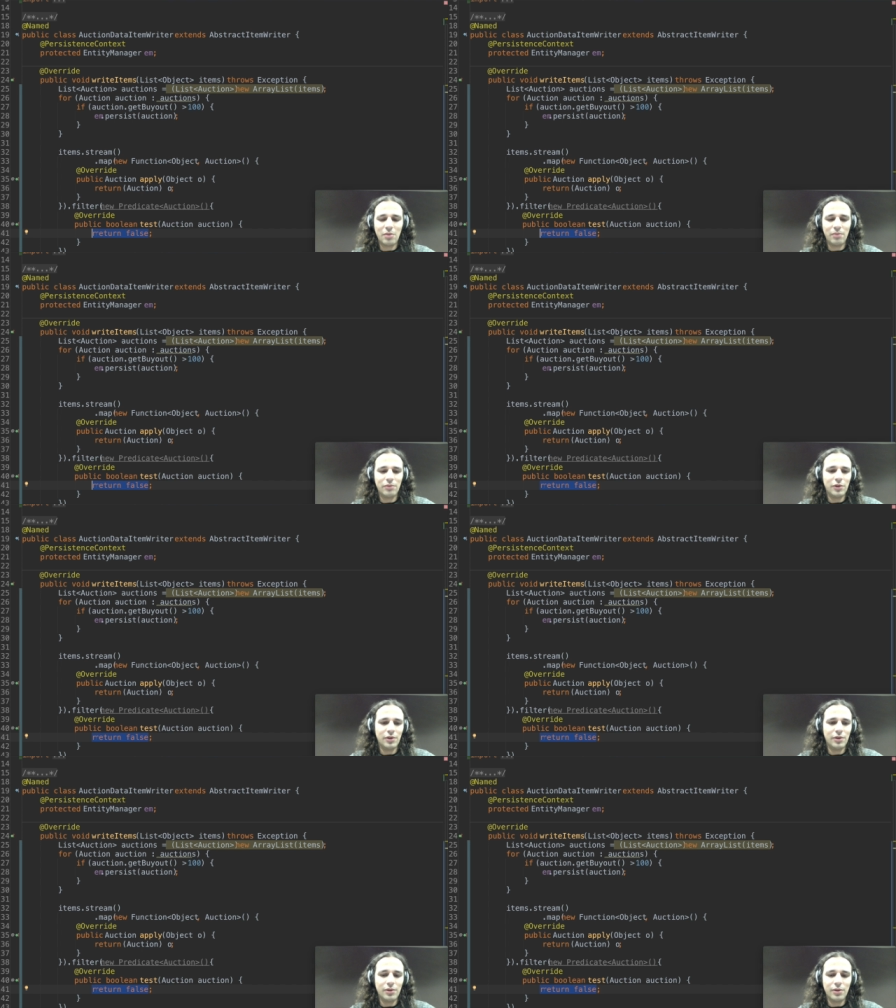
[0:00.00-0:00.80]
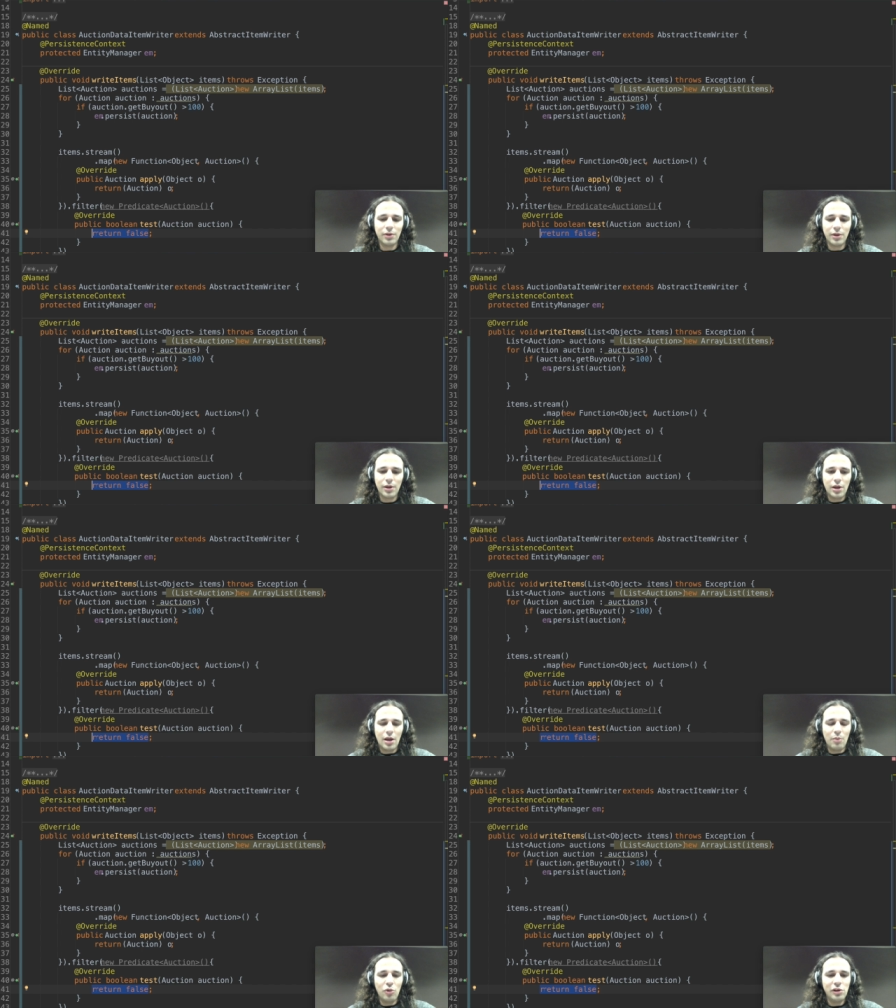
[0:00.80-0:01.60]
the
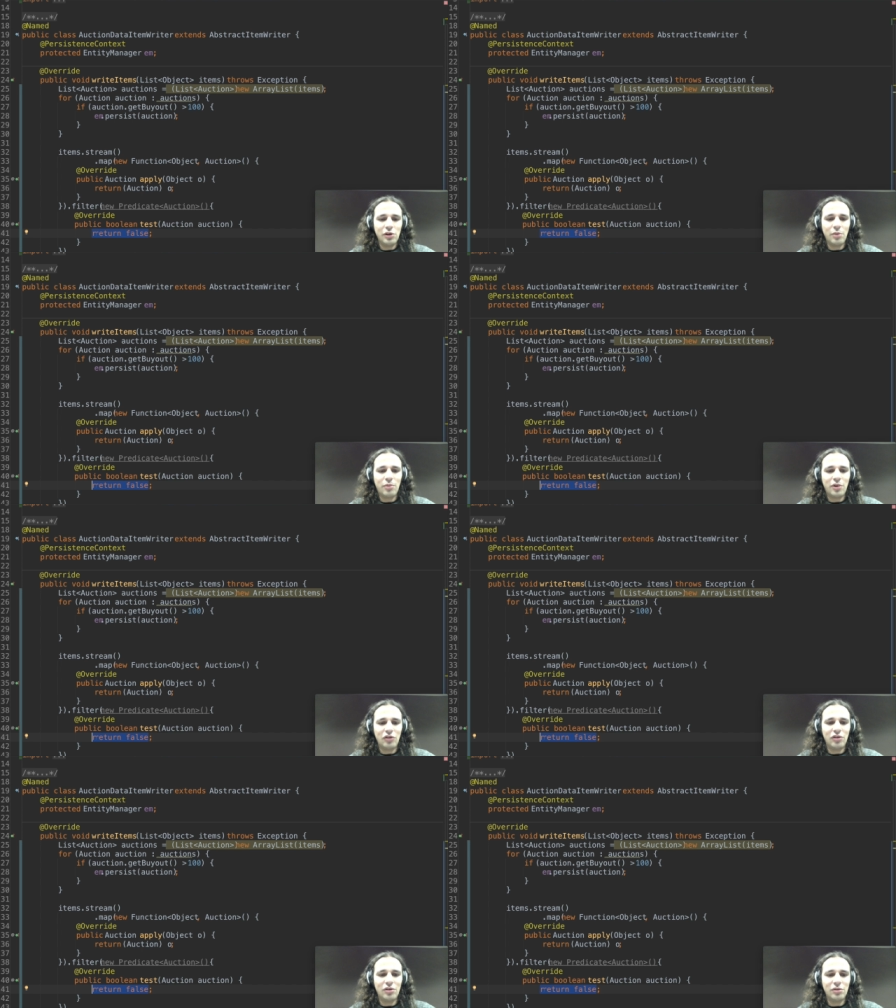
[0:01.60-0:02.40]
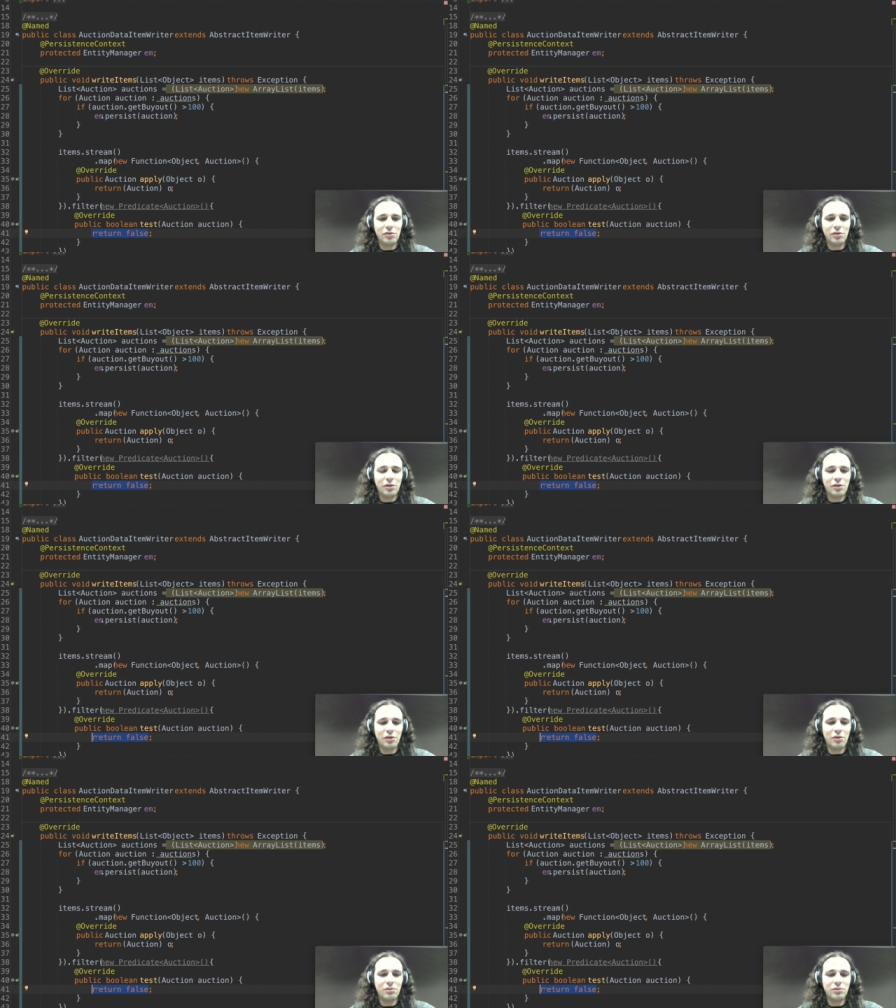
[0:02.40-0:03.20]
a Boolean operation,
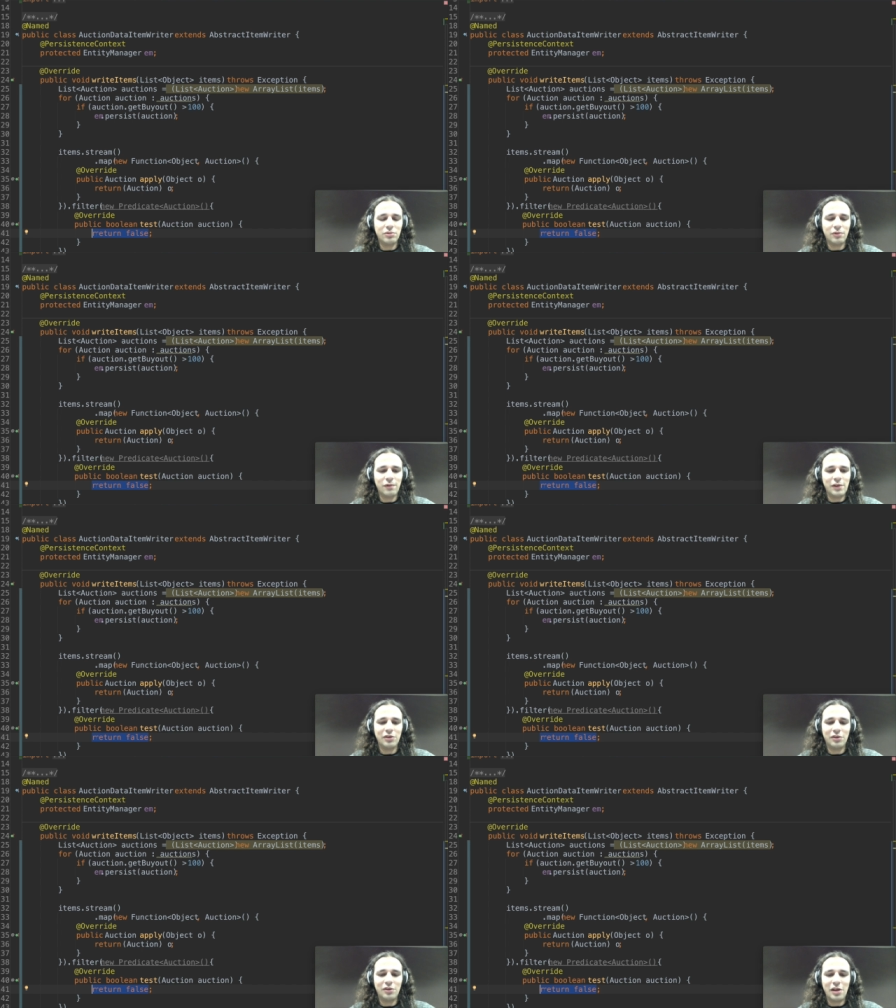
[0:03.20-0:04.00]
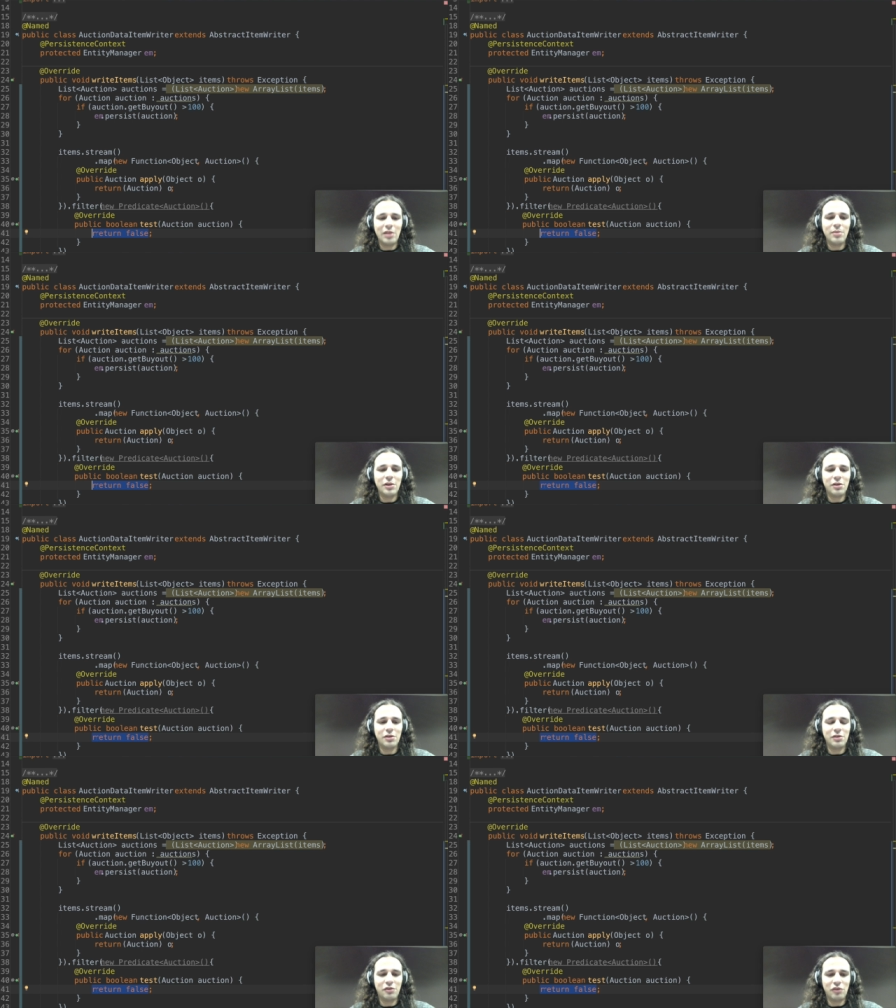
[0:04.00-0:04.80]
so to filter the elements on
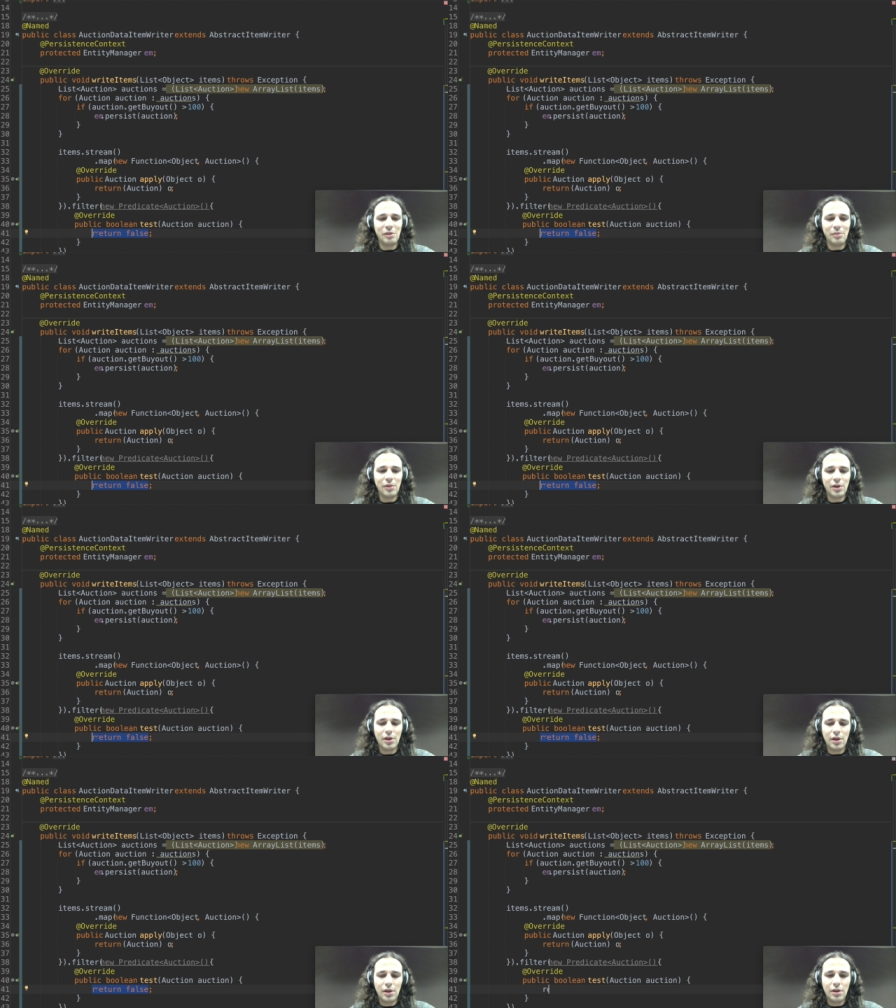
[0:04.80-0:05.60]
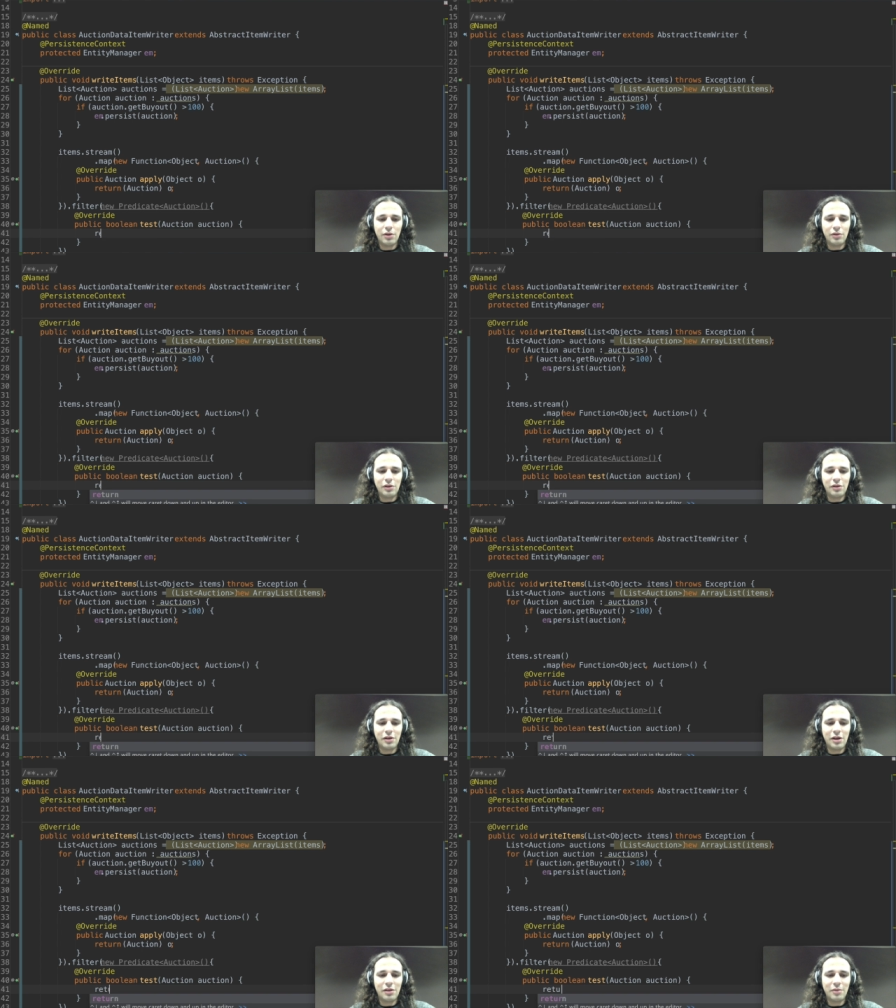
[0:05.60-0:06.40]
this stream so in this
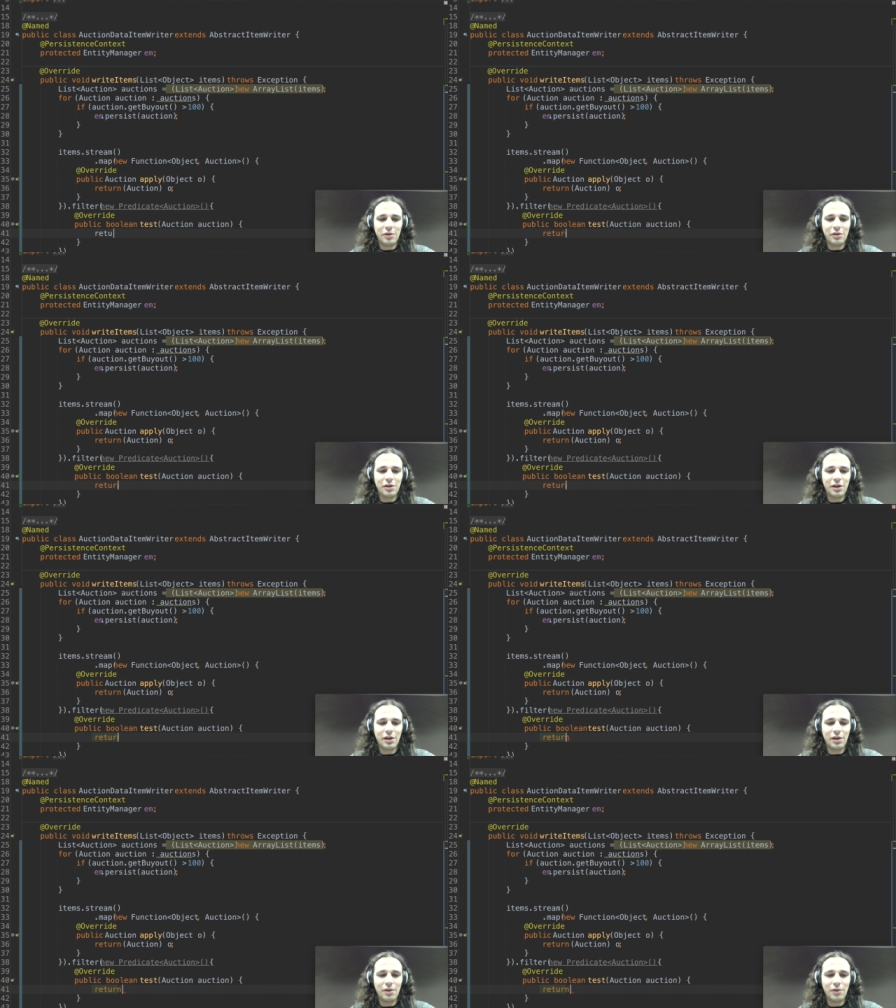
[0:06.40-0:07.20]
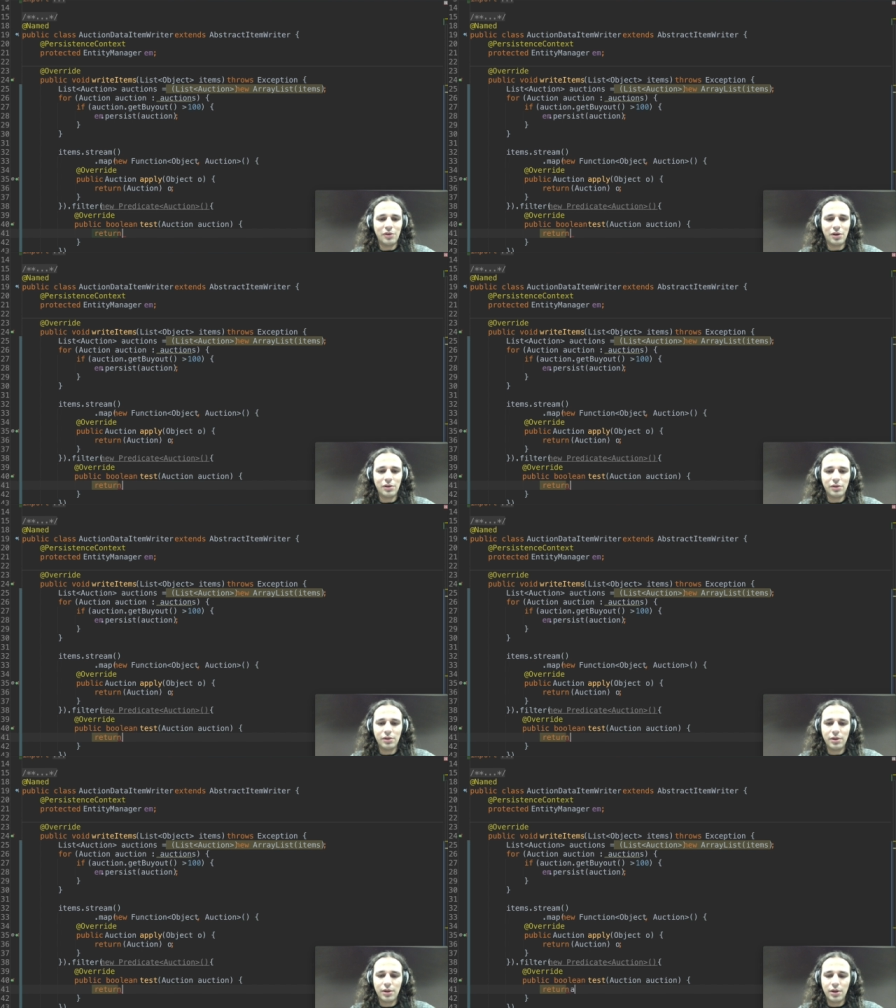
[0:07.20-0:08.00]
case, I'm going to say return
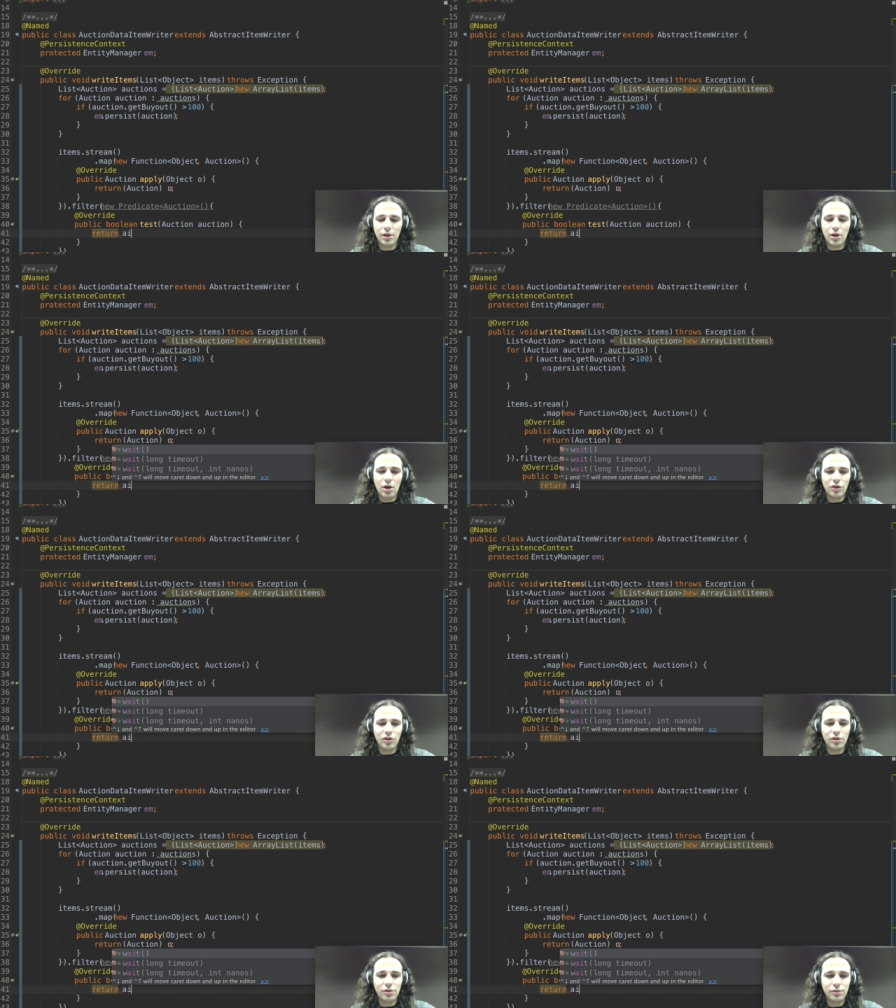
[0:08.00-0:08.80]
auction